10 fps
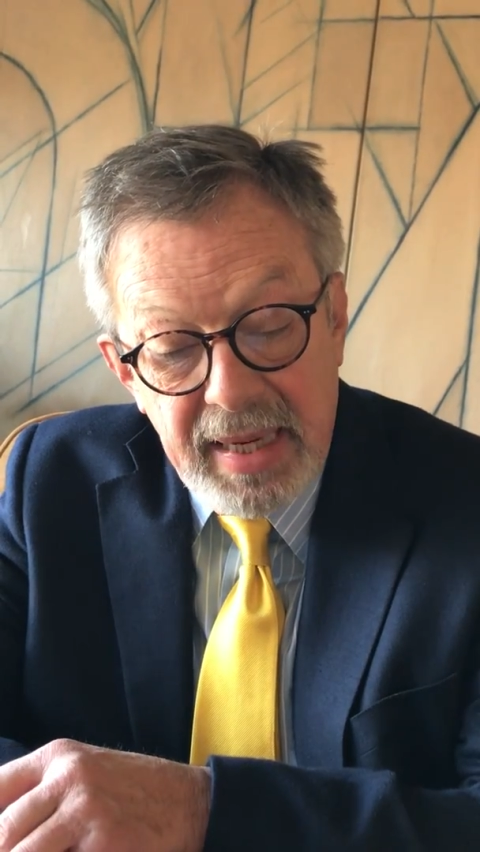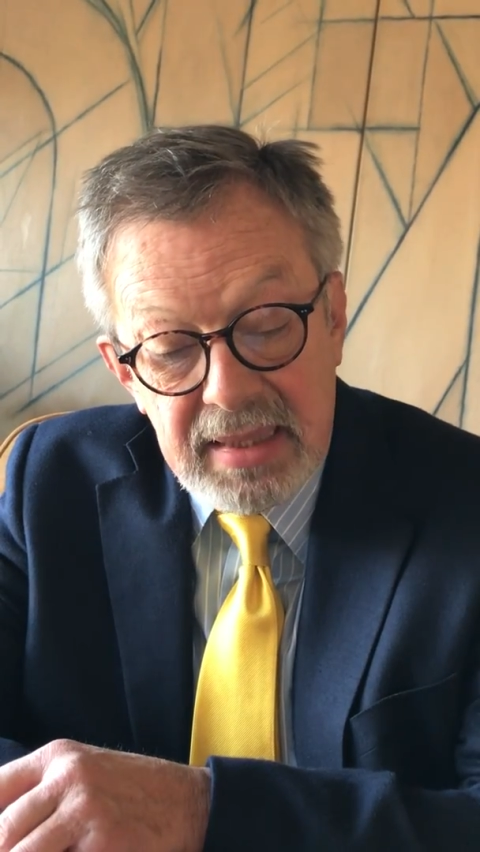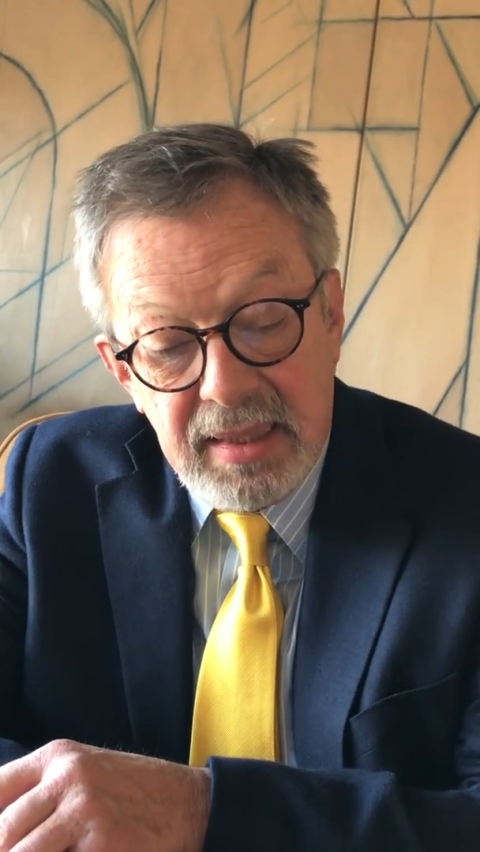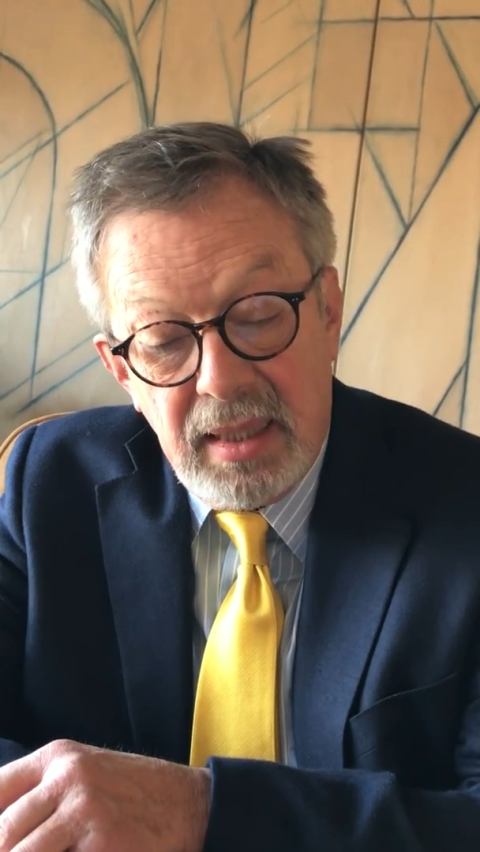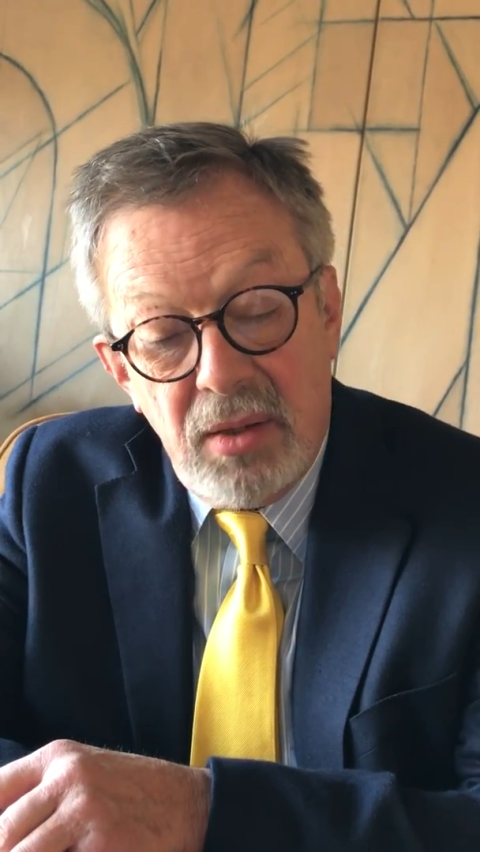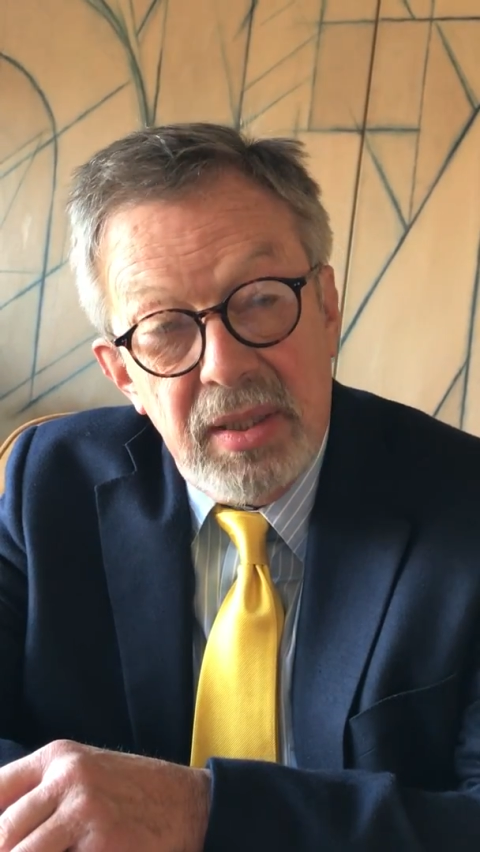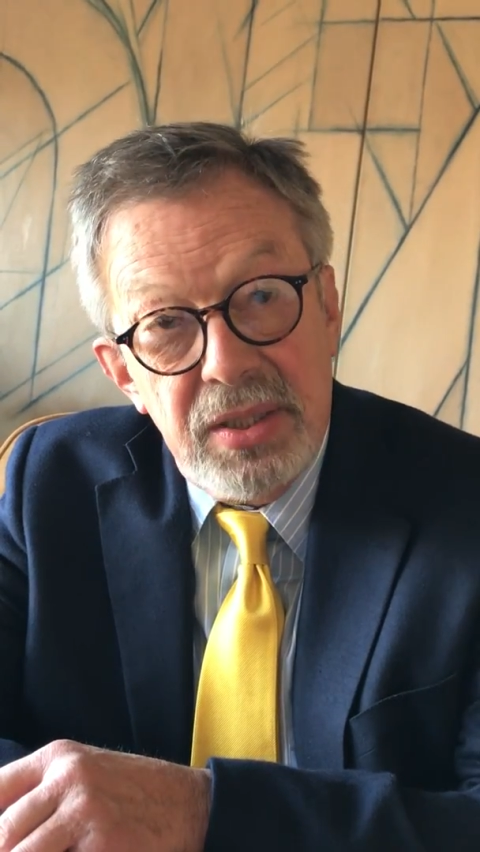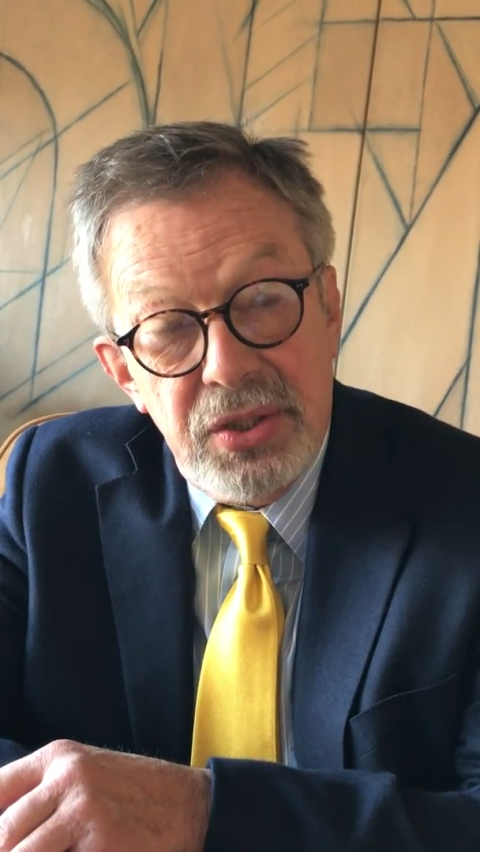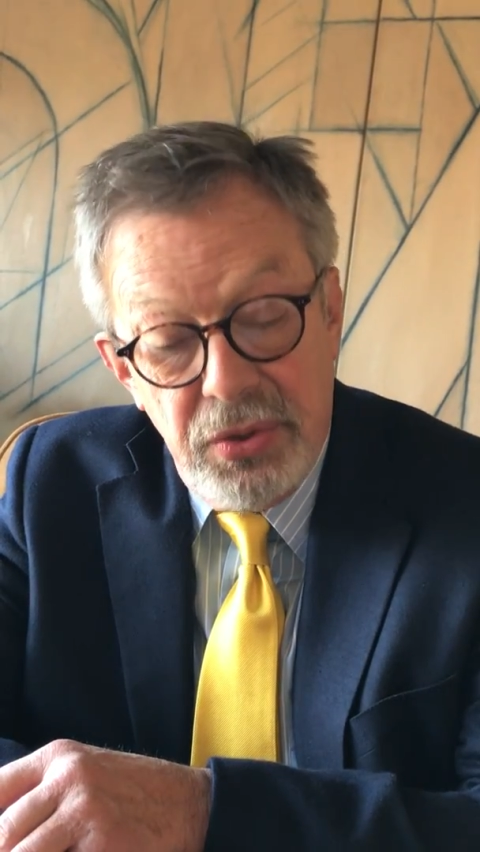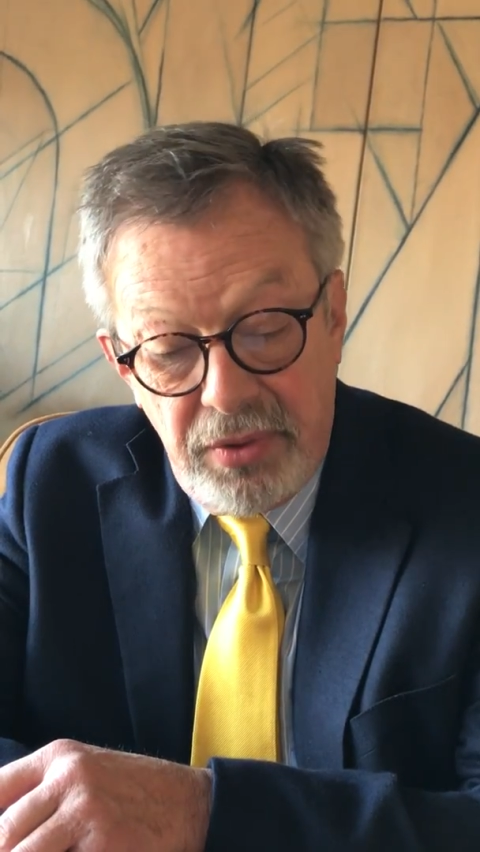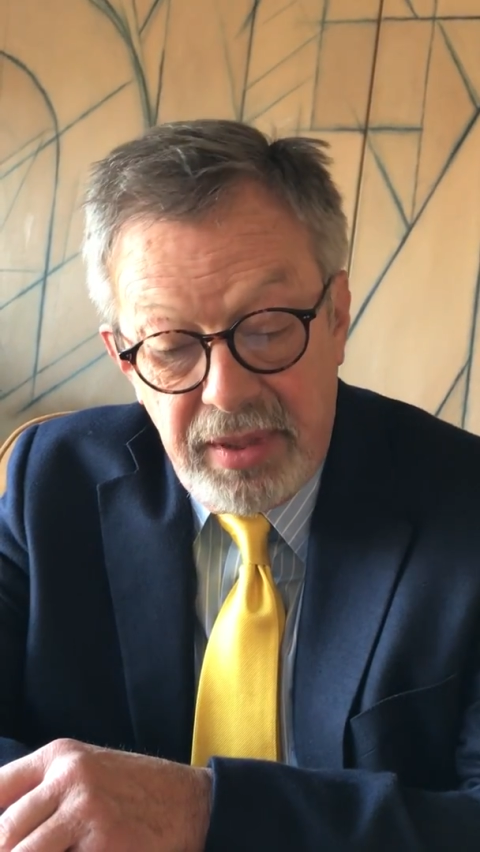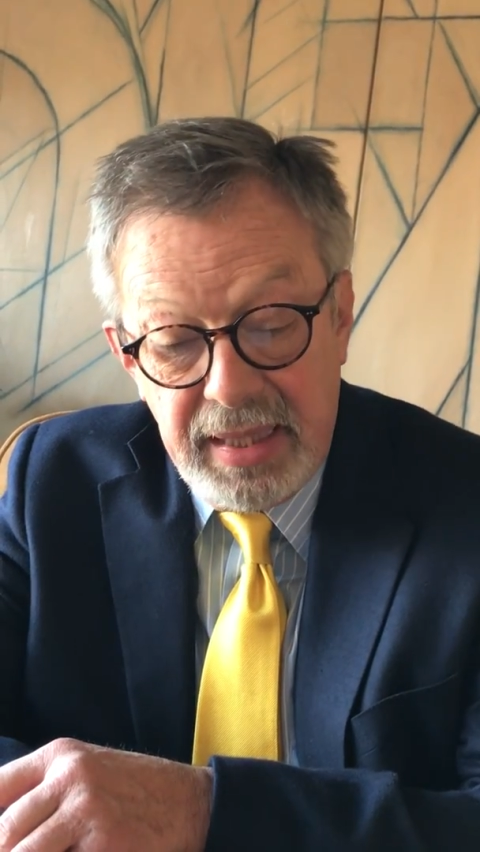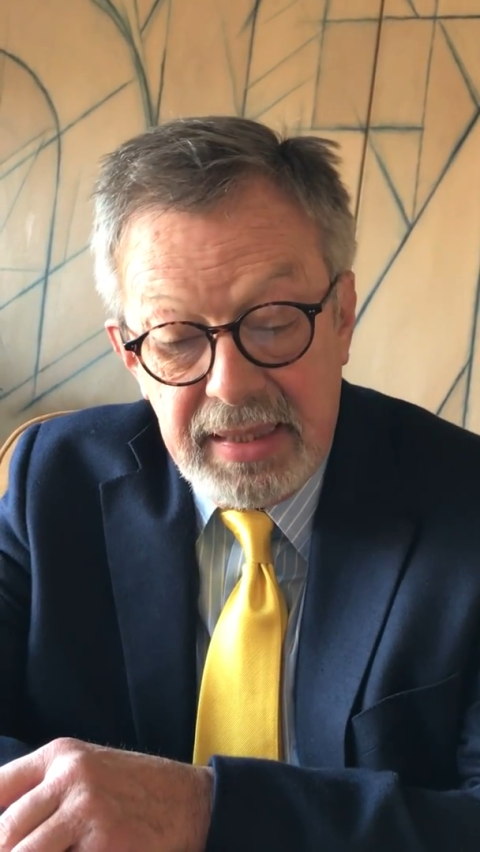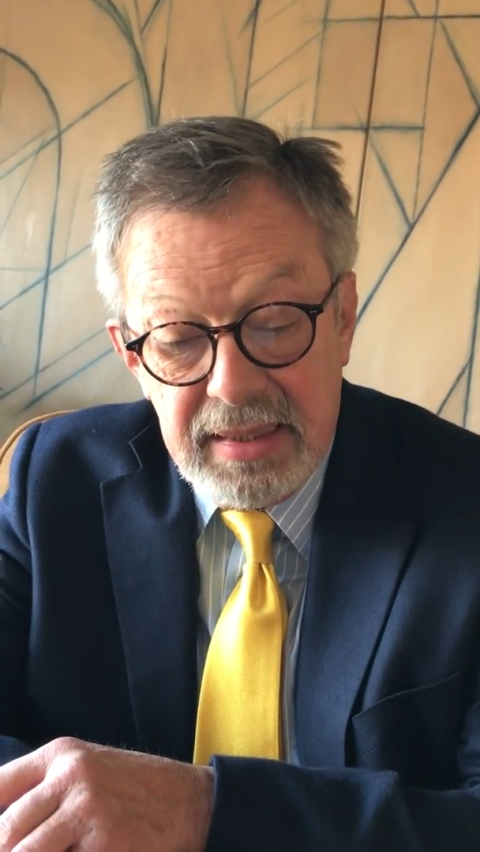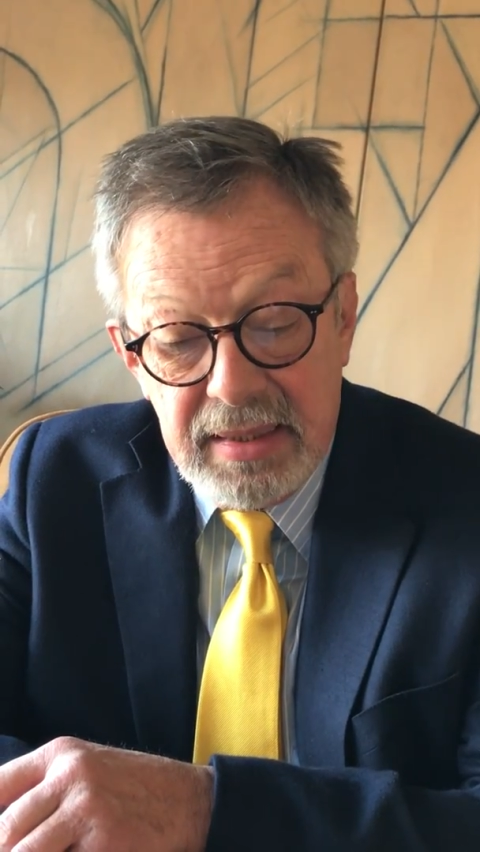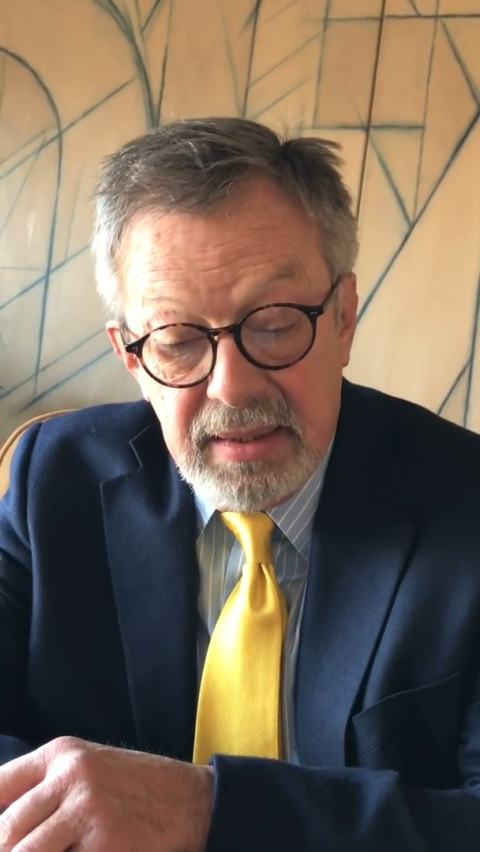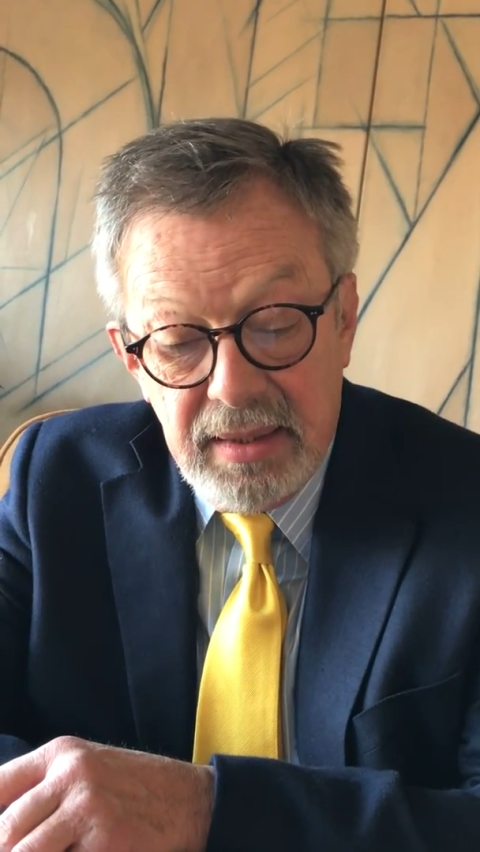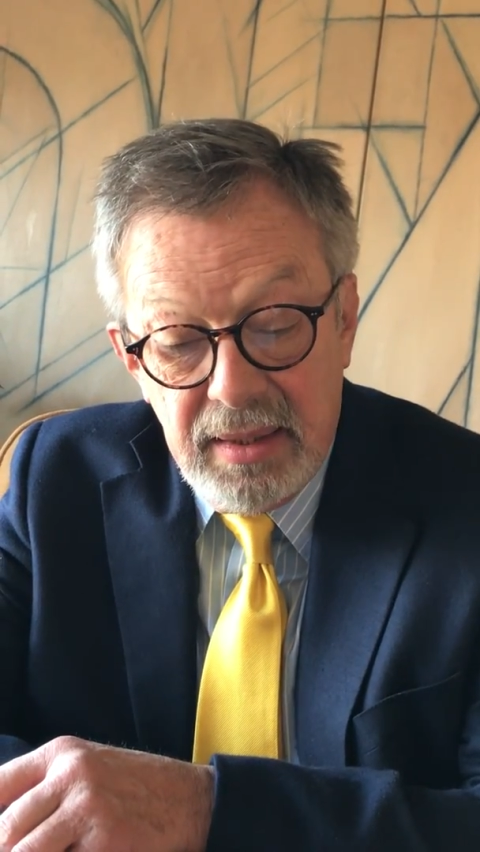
Mexico is two things: